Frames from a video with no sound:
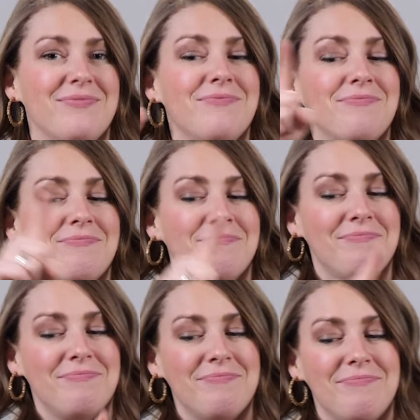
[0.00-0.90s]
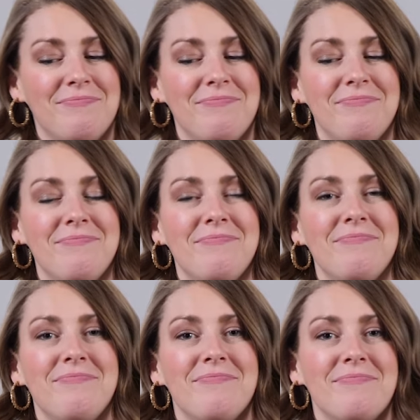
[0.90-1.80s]

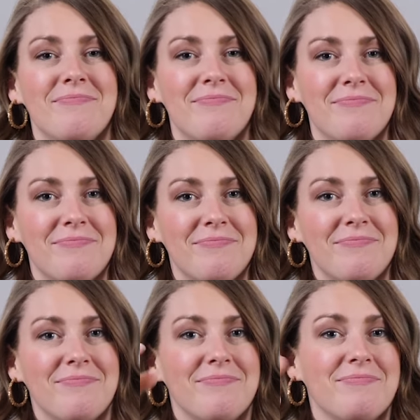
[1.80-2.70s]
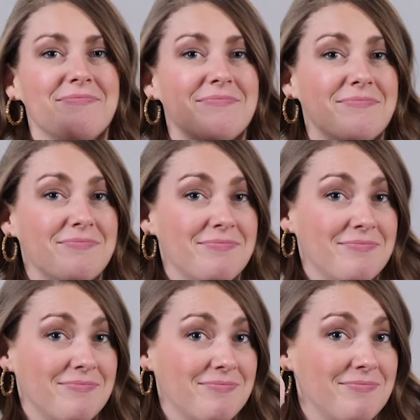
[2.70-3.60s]

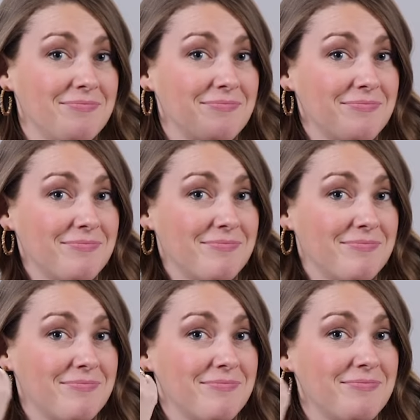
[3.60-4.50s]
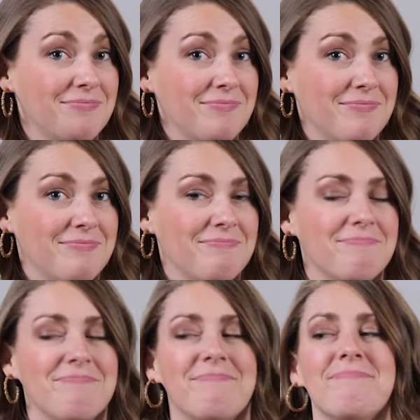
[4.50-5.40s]

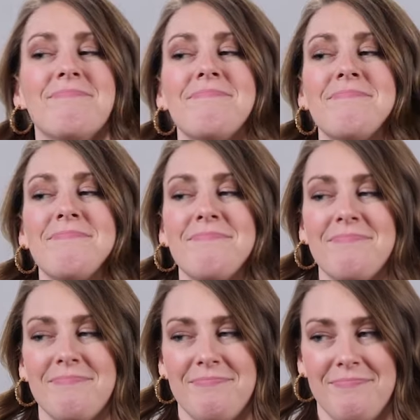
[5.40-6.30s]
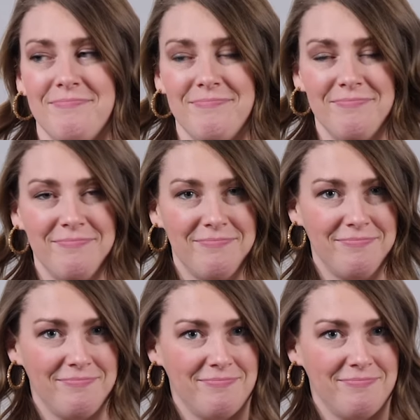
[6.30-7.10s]
(no one is talking)